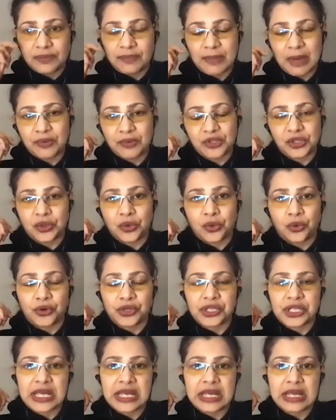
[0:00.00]
members of the core
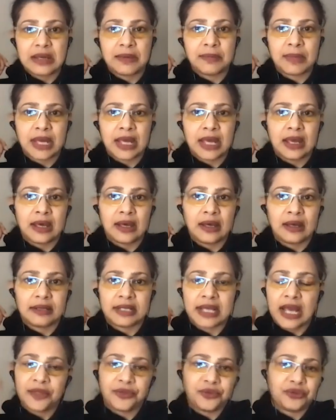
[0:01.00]
team and
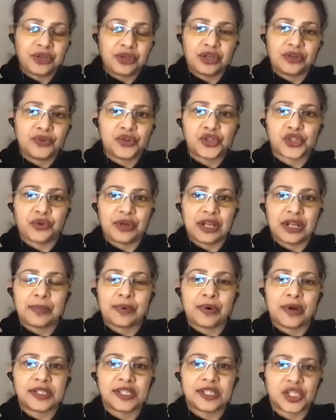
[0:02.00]
yeah through the interview screening
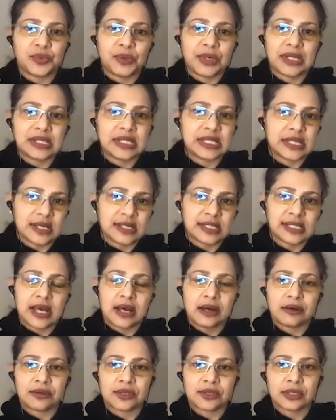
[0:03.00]
process we can suss
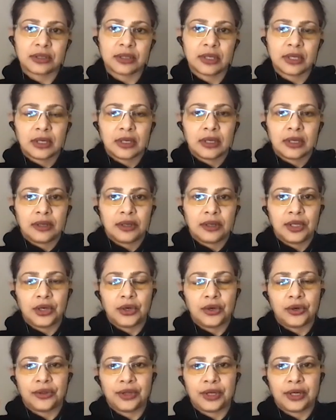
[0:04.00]
out you
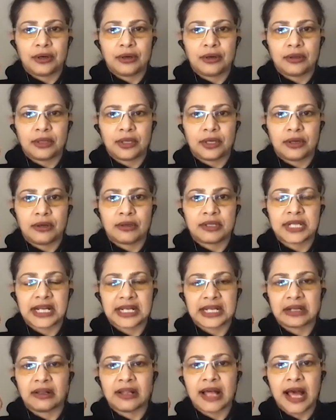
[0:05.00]
know their their
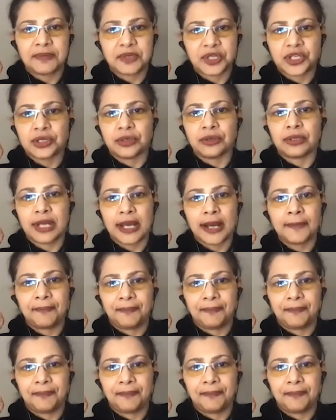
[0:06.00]
technical aptitude yeah